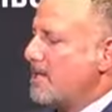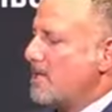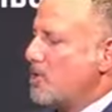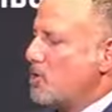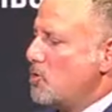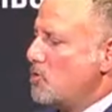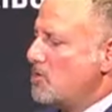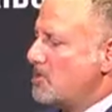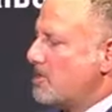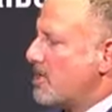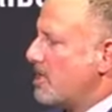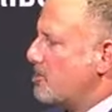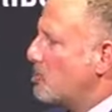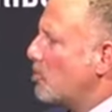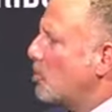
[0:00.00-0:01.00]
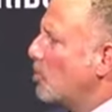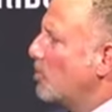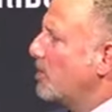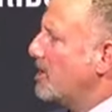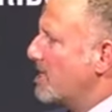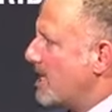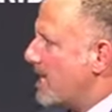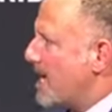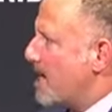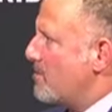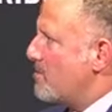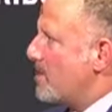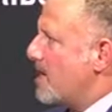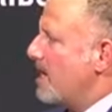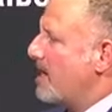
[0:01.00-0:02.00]
that you discussed early in the
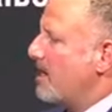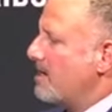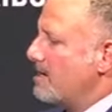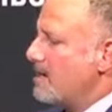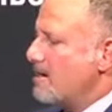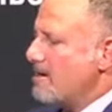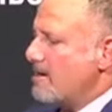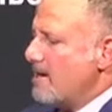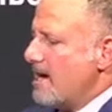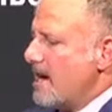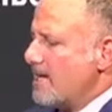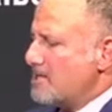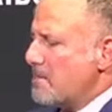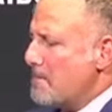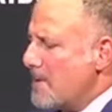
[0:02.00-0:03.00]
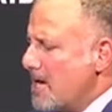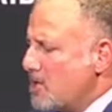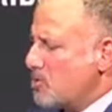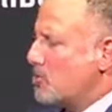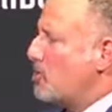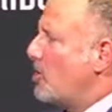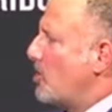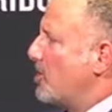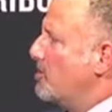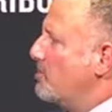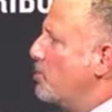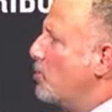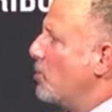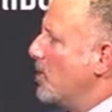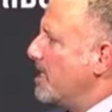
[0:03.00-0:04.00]
campaign as a major talking
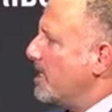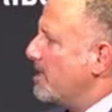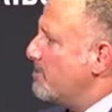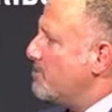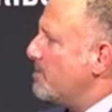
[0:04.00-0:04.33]
point.